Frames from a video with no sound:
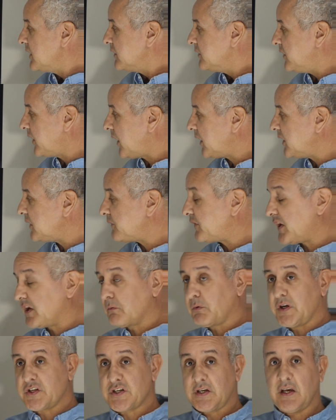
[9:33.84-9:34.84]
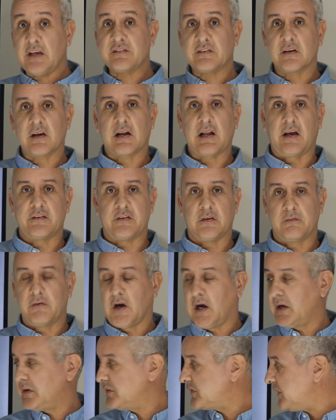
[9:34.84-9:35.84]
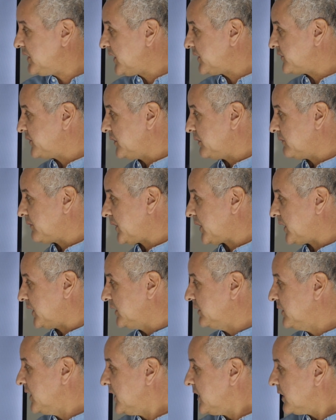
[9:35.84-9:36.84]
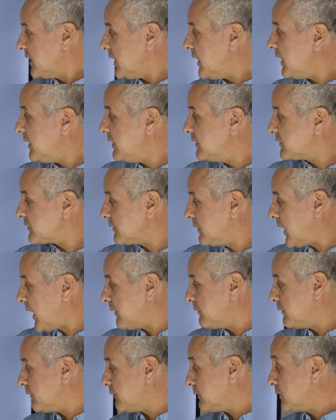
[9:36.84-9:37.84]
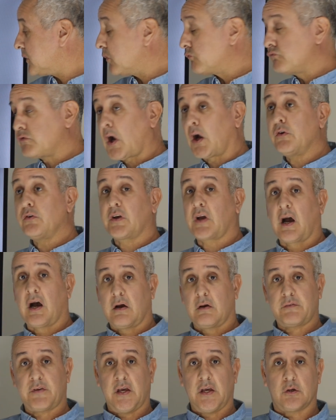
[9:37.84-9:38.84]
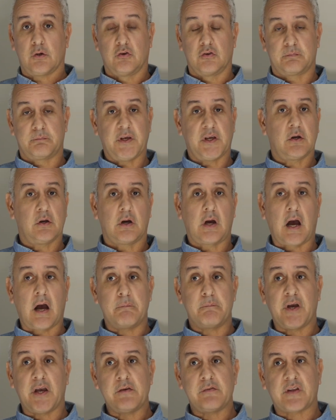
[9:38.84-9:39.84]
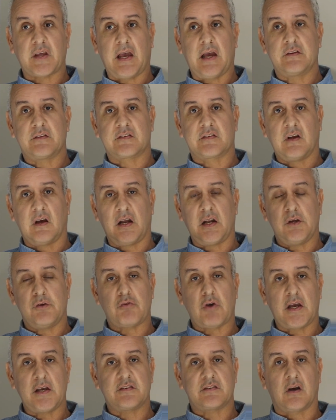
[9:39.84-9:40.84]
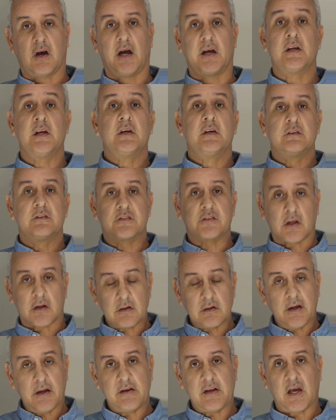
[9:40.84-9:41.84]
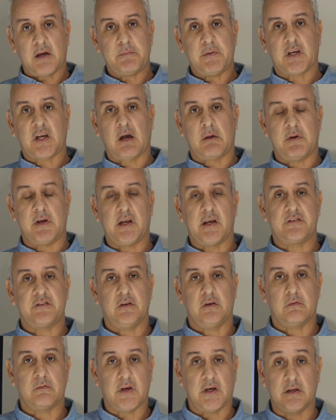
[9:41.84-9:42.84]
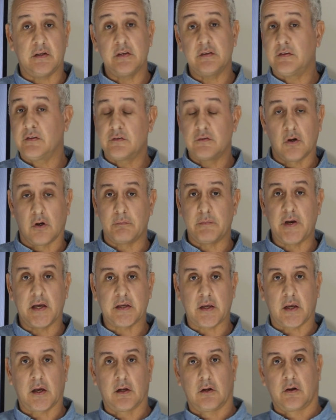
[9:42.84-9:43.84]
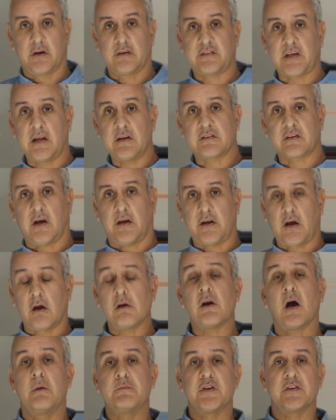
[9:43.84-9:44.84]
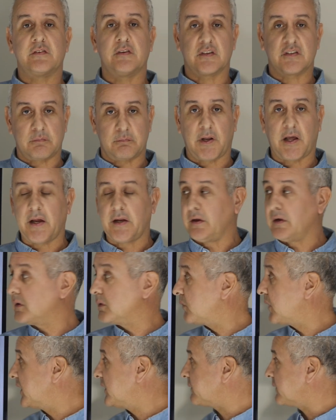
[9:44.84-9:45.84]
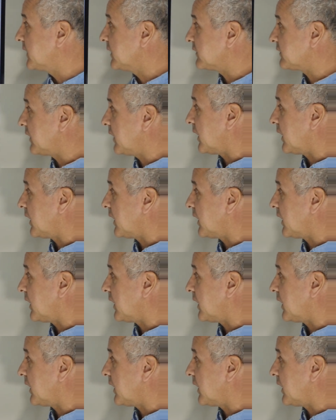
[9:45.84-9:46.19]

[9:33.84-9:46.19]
The only thing which isn't classified as an SUV is the road car vehicles, but if they had slightly raised height, suddenly they'd become an SUV. This is not making a lot of sense, I know. I'm just explaining the way things